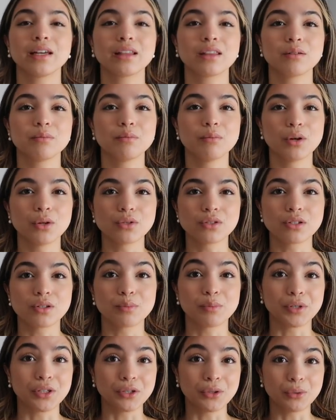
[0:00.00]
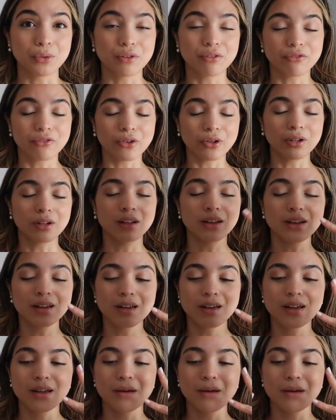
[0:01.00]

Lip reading: like the most beautiful